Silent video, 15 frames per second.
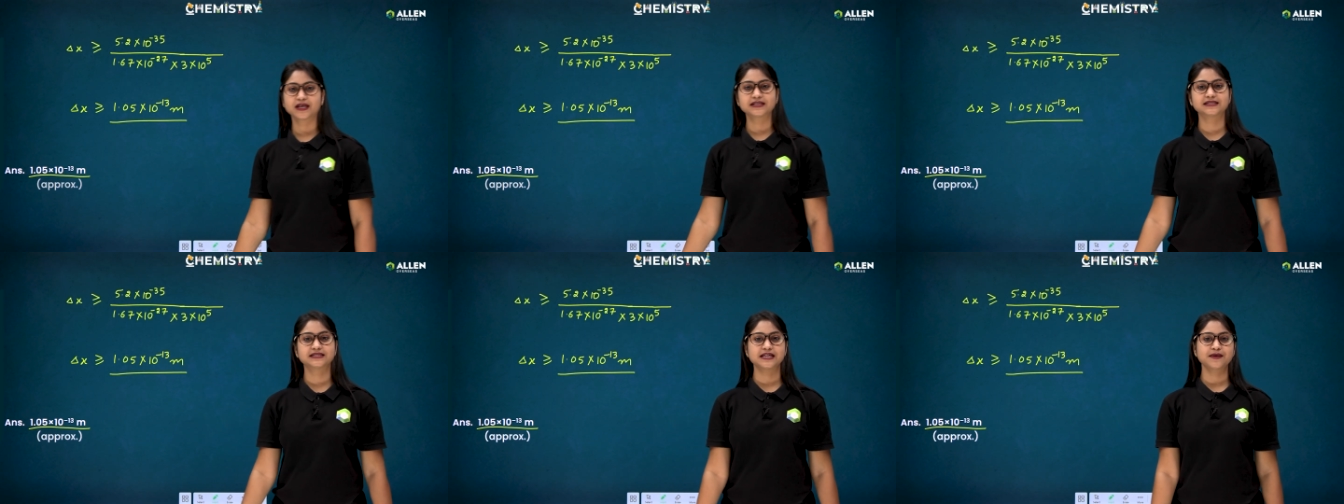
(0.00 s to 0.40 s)

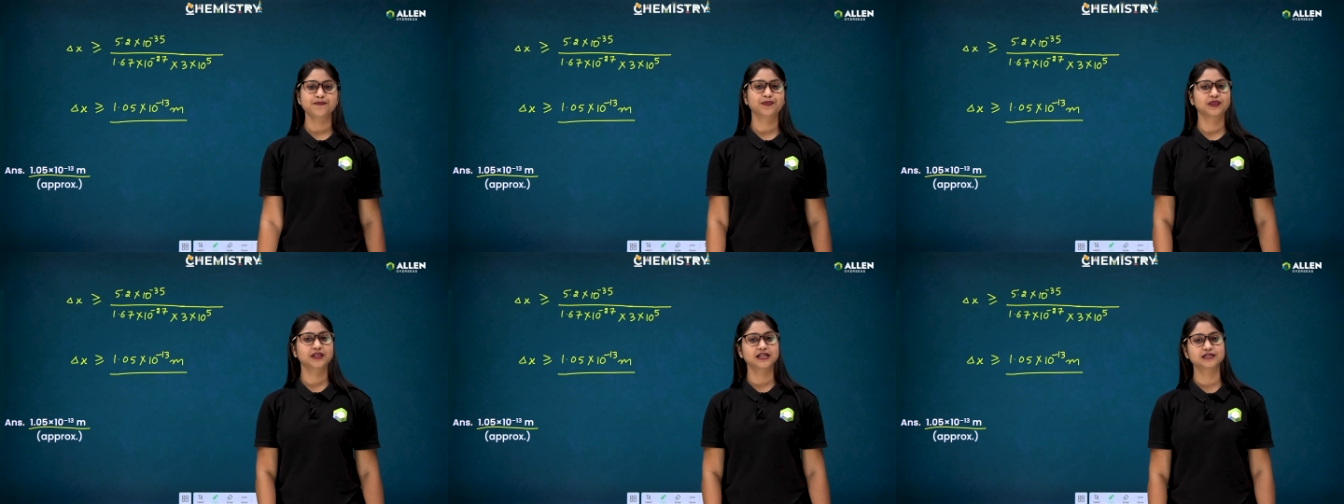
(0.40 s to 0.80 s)
can see
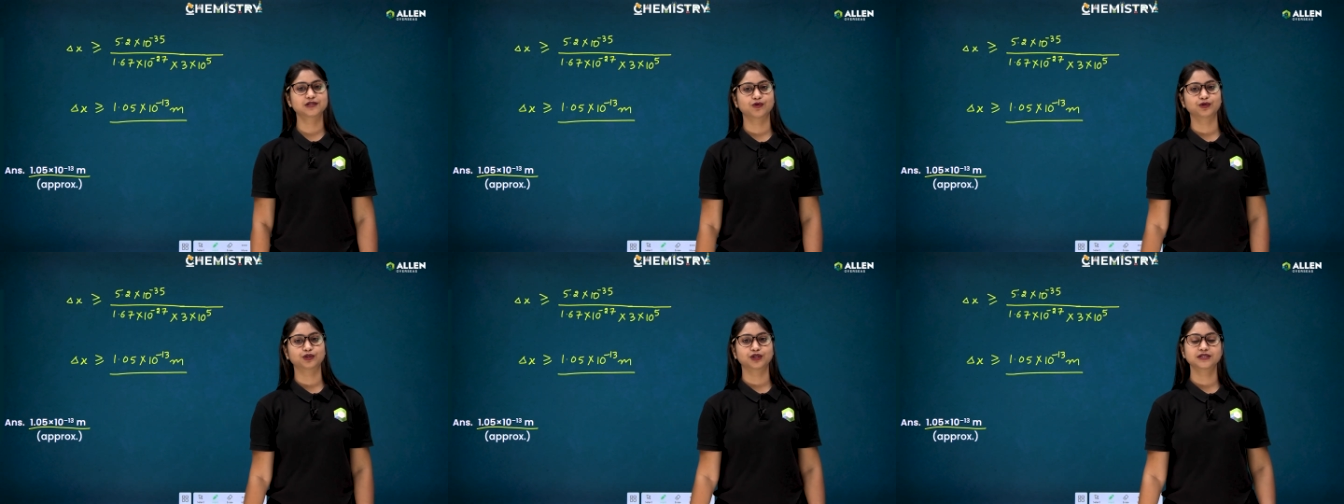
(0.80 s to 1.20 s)
these
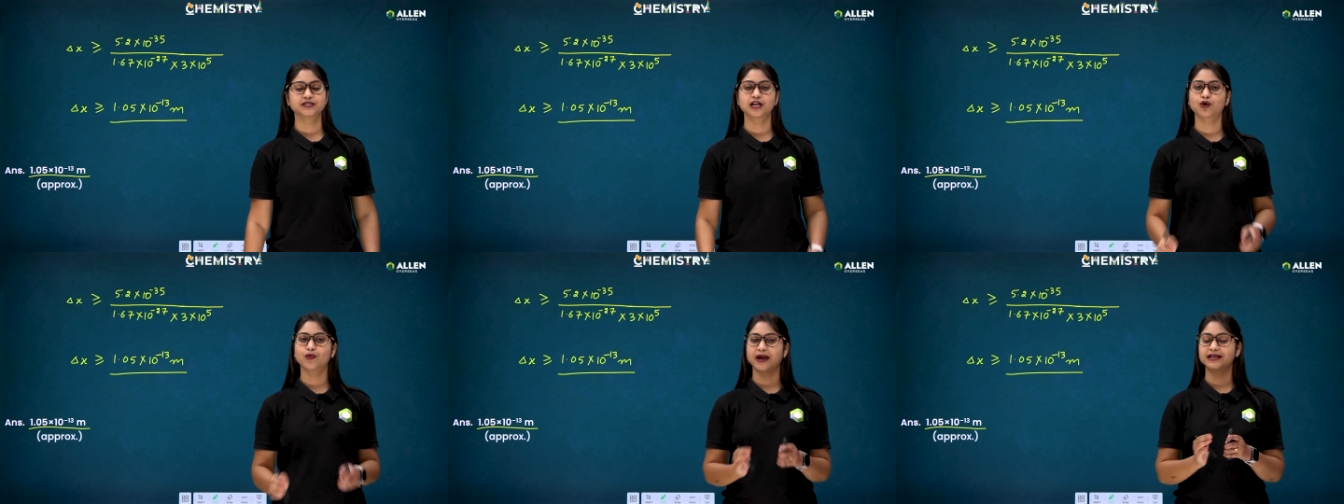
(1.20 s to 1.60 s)
questions
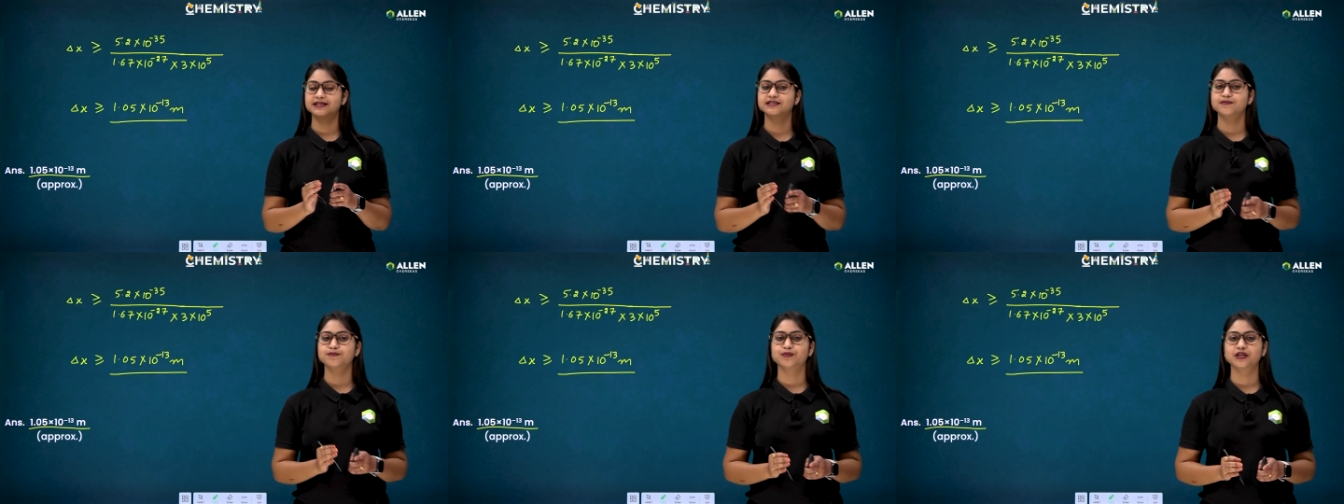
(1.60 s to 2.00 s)
are quite
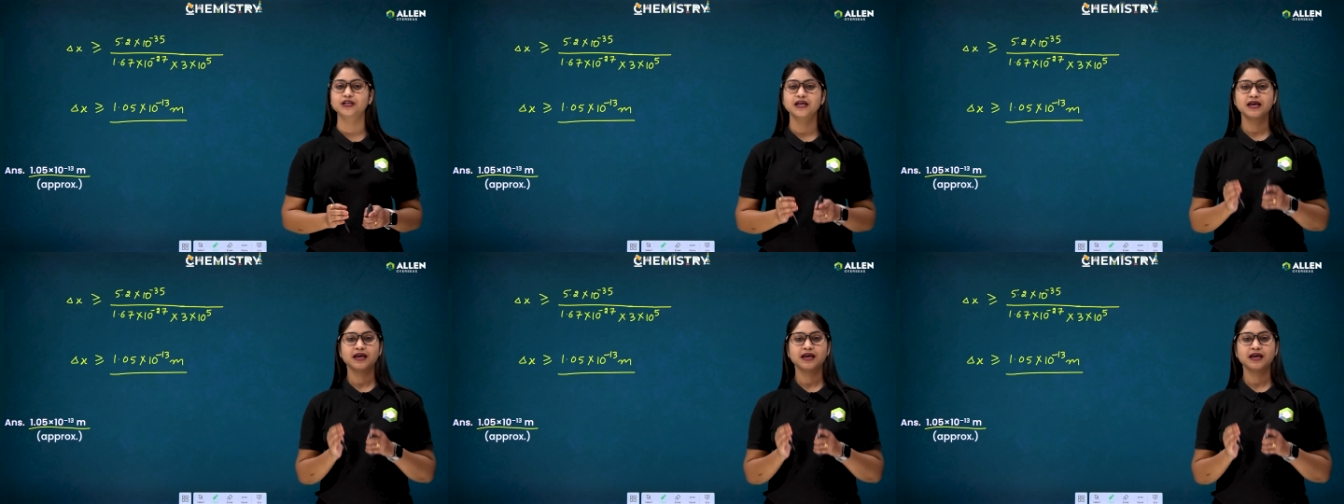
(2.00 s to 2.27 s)
simple.